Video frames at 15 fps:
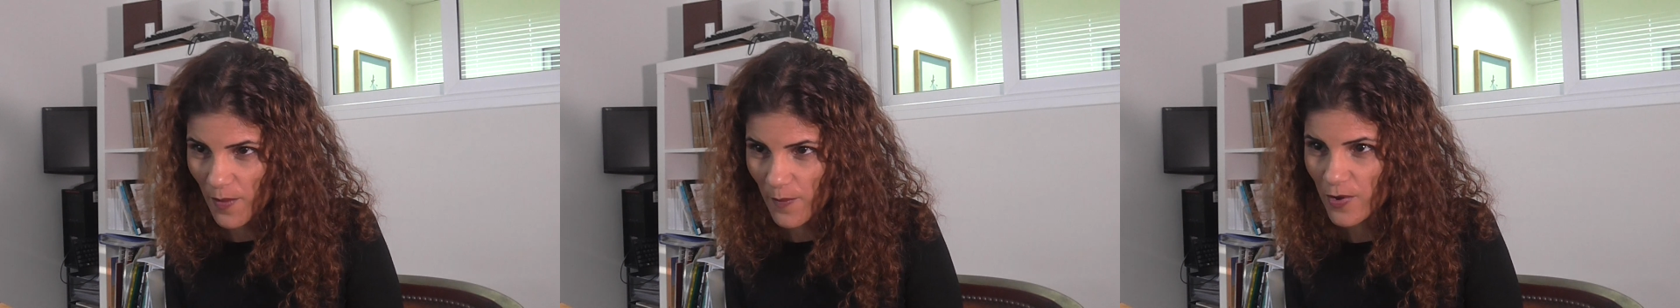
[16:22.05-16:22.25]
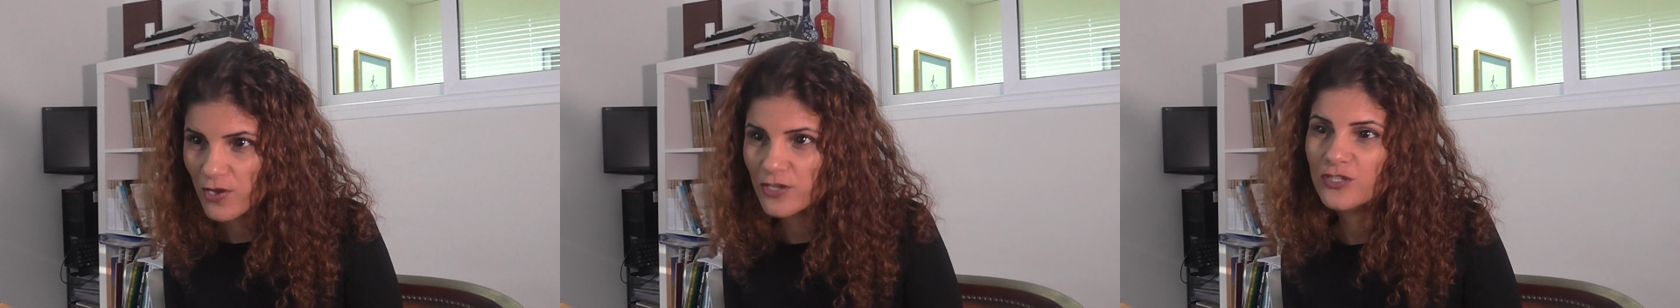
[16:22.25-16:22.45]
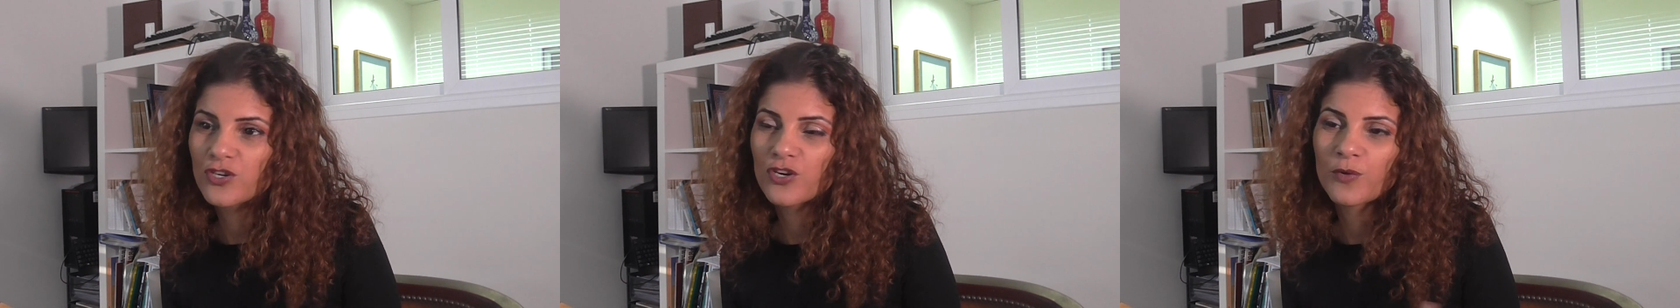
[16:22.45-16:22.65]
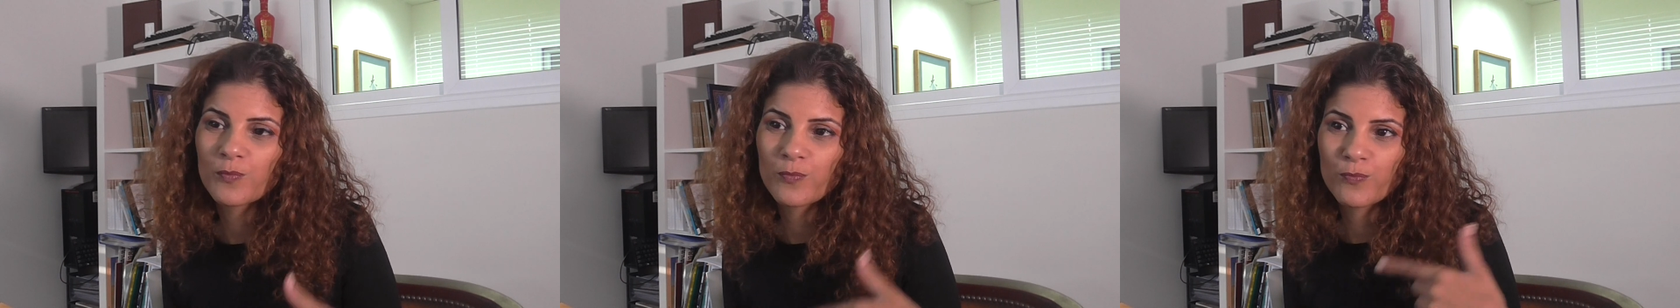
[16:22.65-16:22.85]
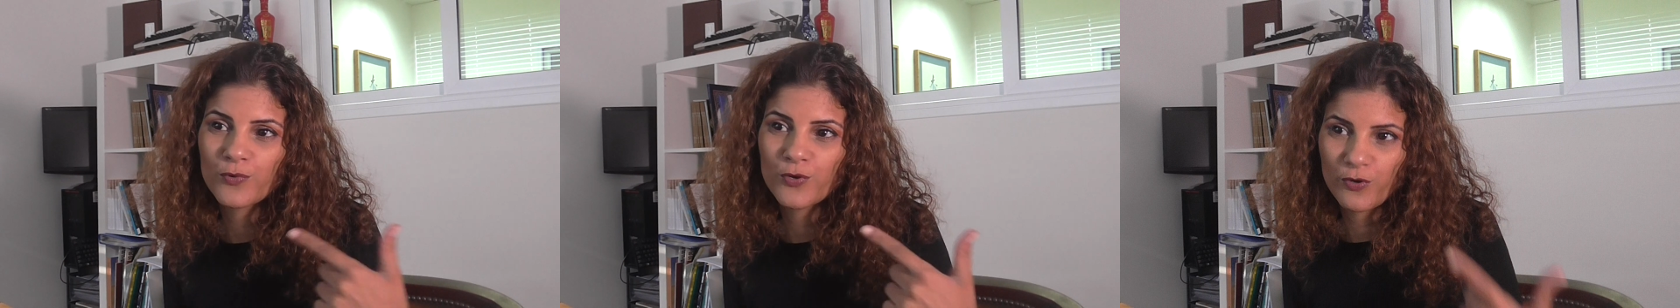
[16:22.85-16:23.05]
because you're
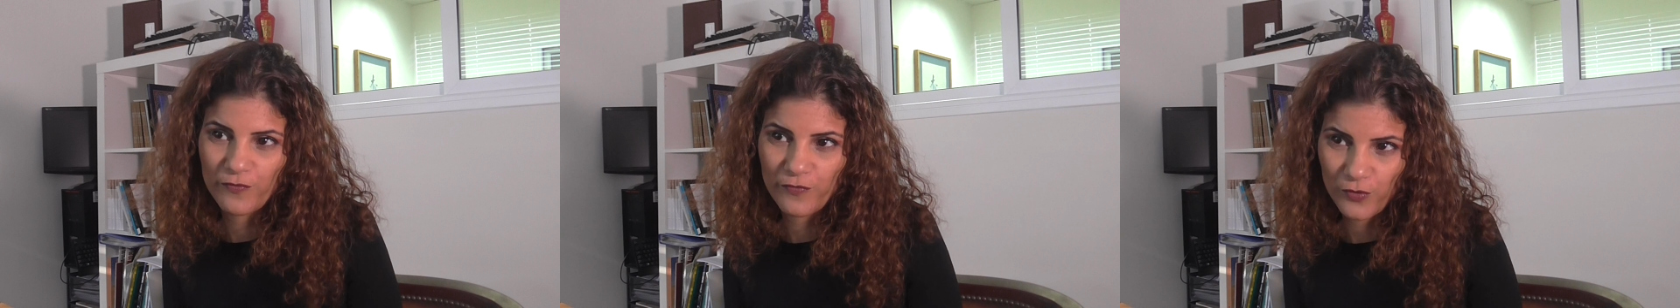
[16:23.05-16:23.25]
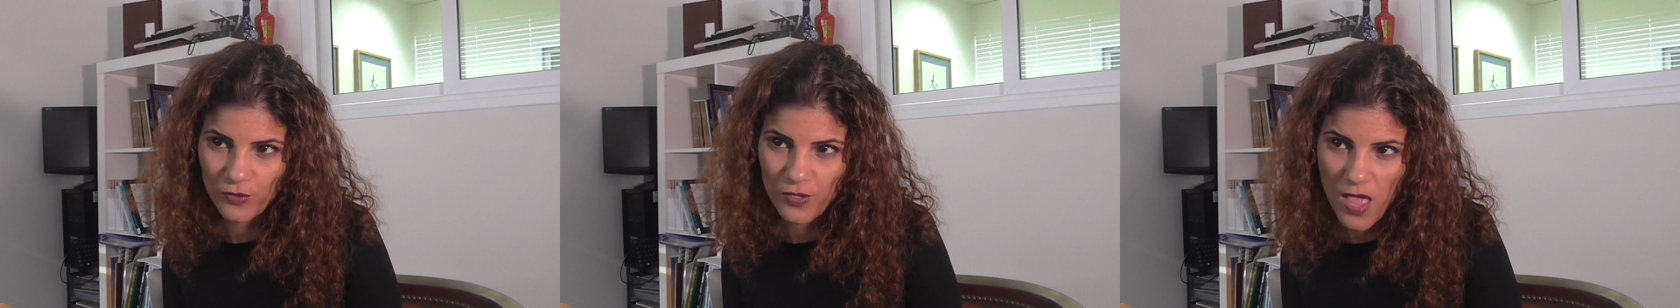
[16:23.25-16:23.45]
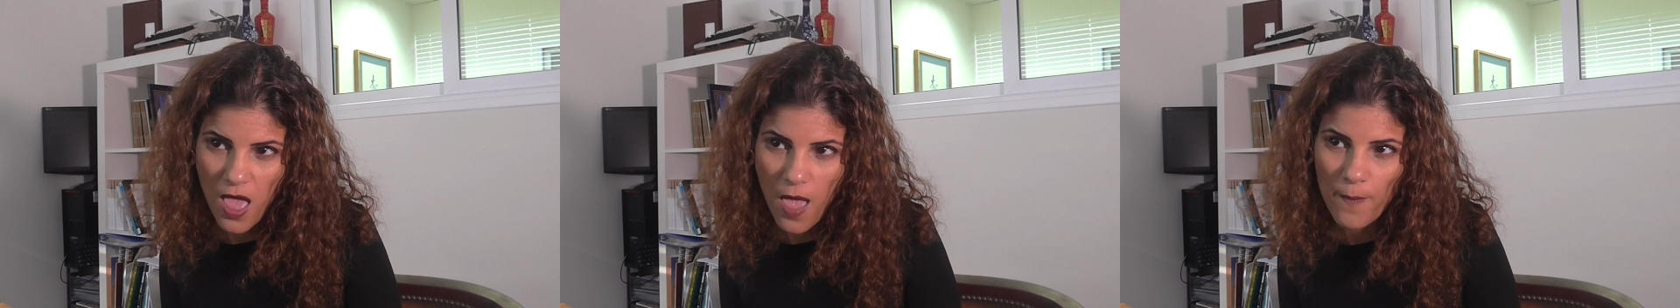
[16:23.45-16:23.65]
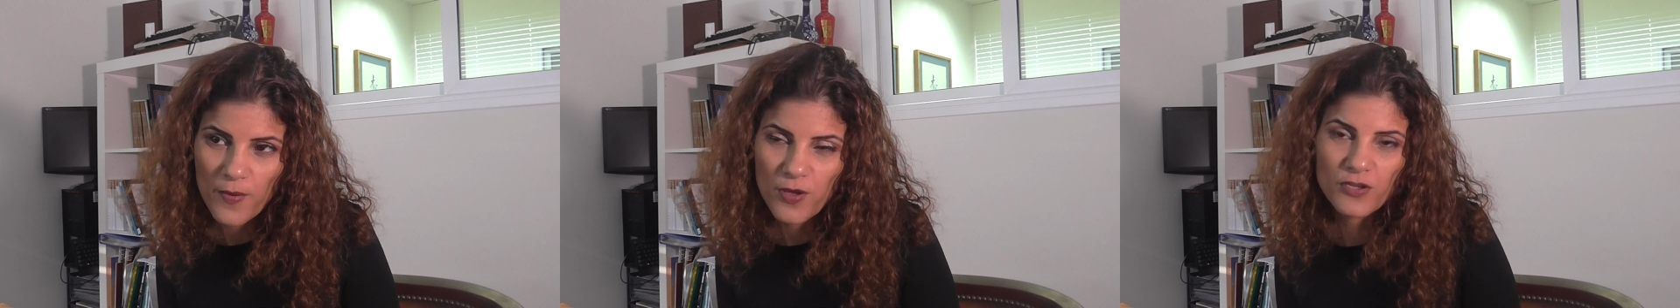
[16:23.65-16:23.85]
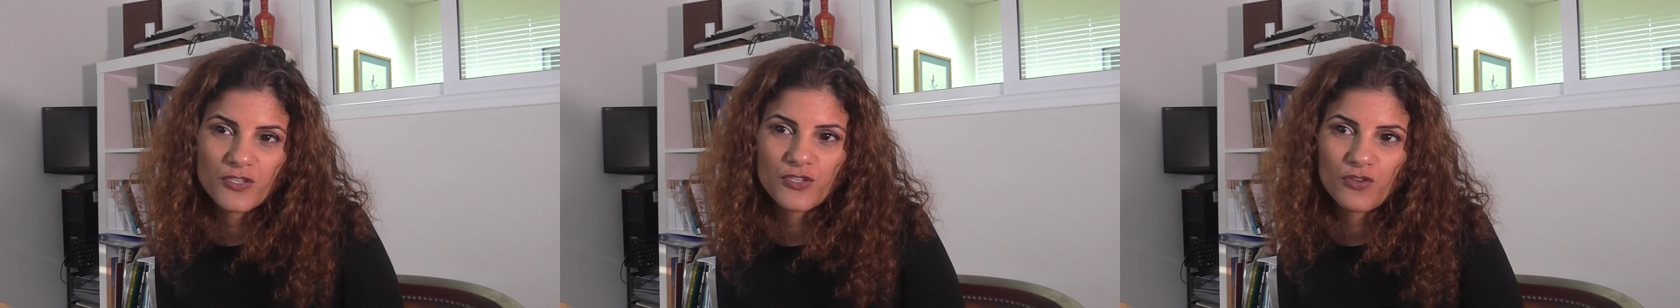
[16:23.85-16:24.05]
beautiful,
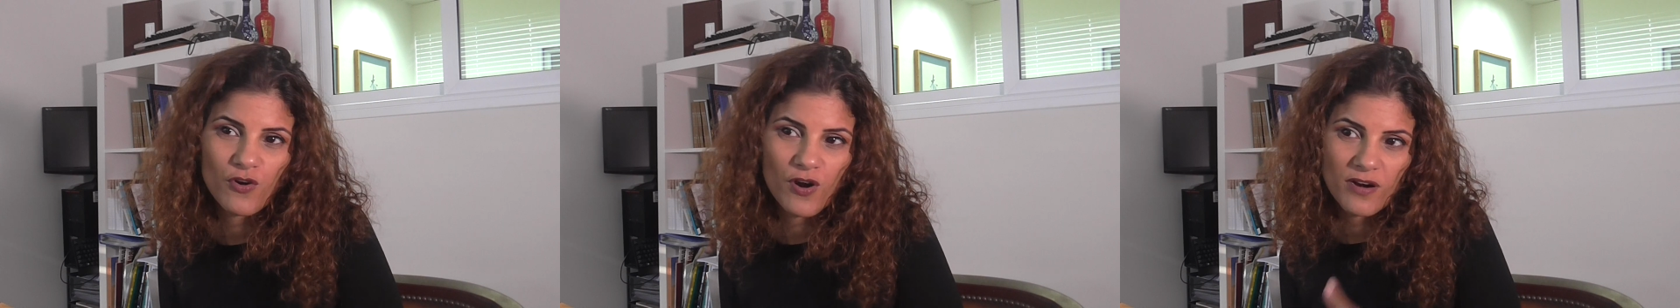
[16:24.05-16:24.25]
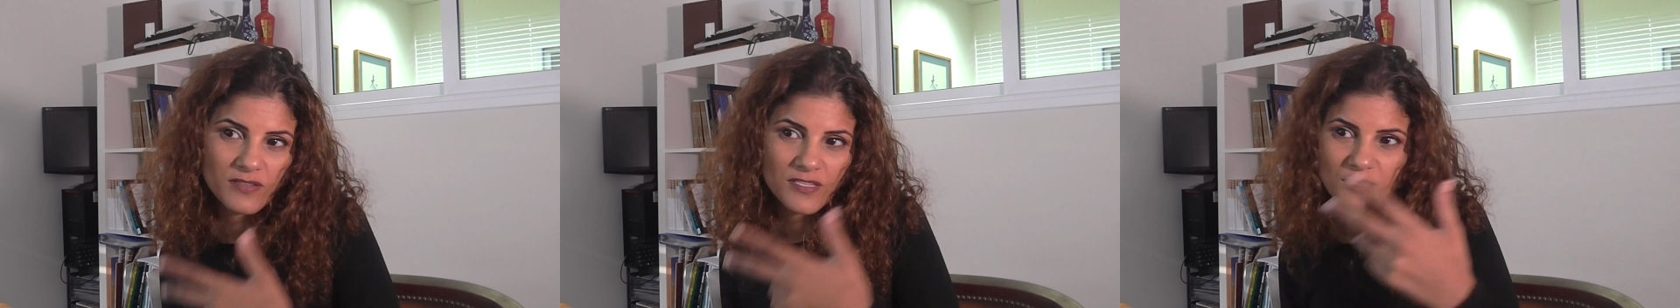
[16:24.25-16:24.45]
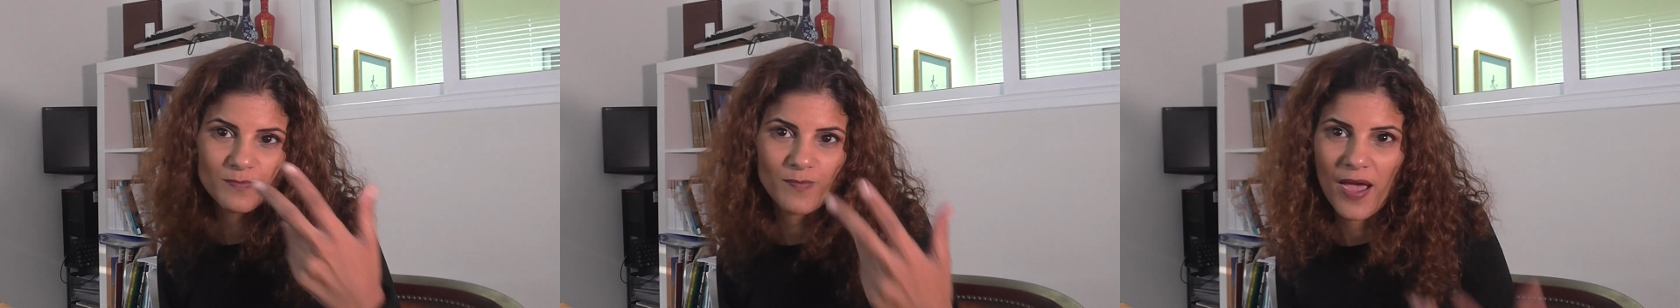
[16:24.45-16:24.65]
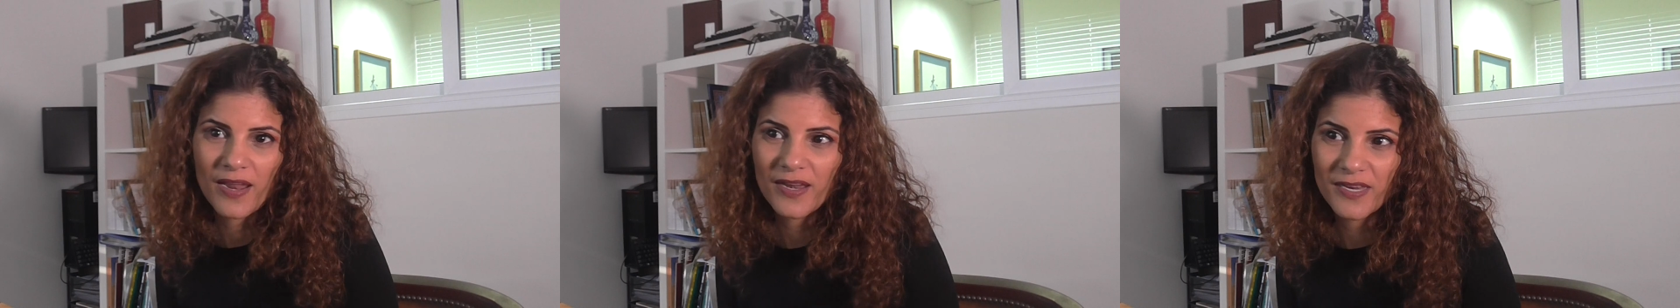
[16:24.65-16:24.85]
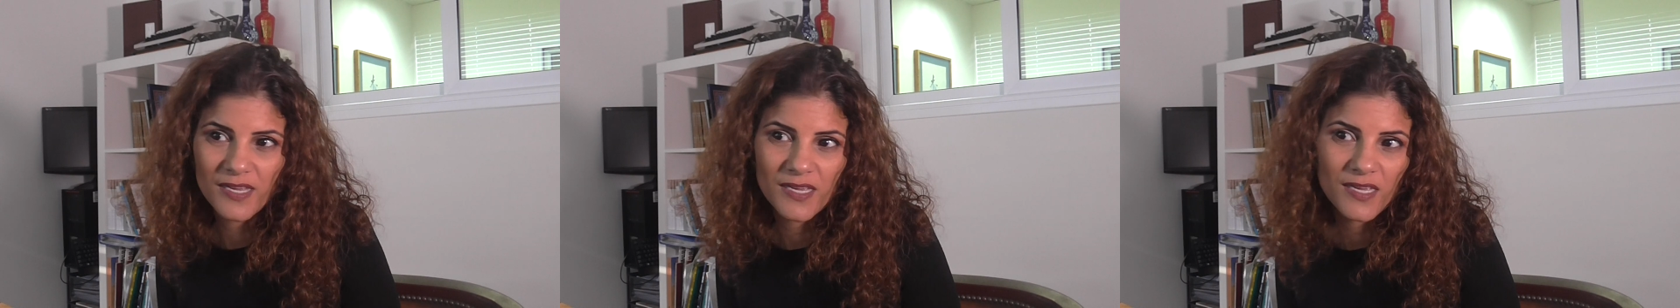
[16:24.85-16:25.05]
because you are
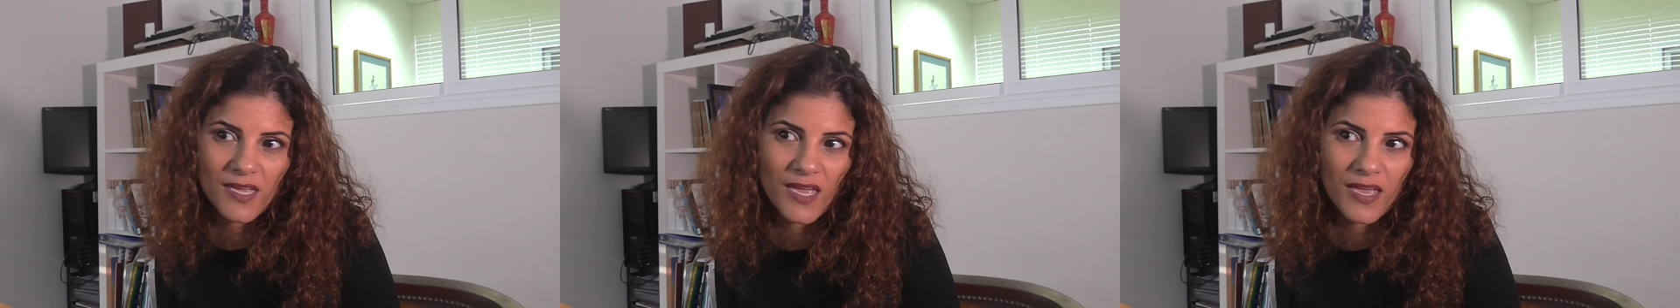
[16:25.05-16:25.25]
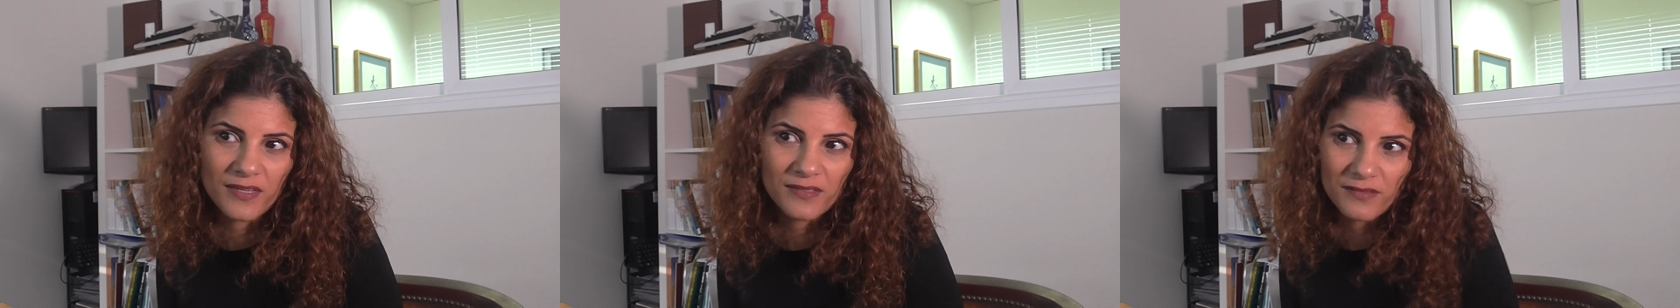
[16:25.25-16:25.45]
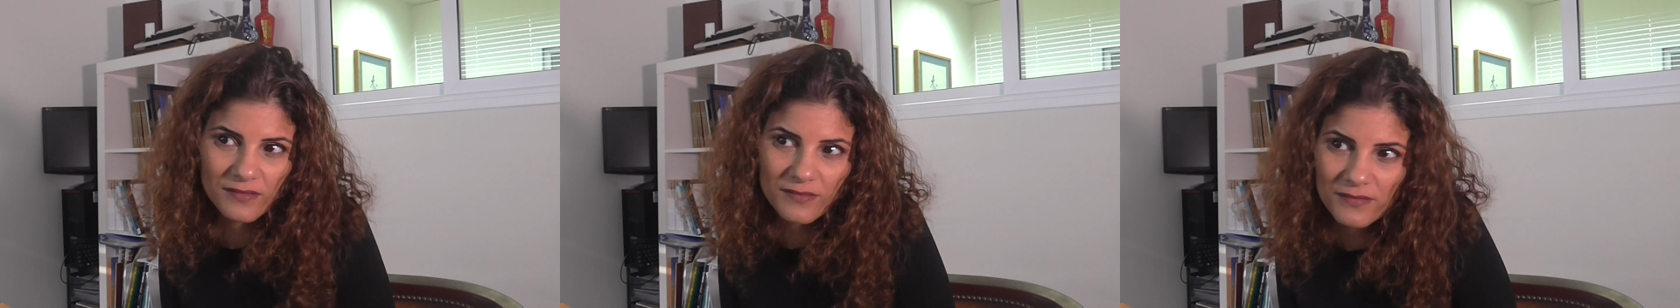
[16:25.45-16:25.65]
smiley, and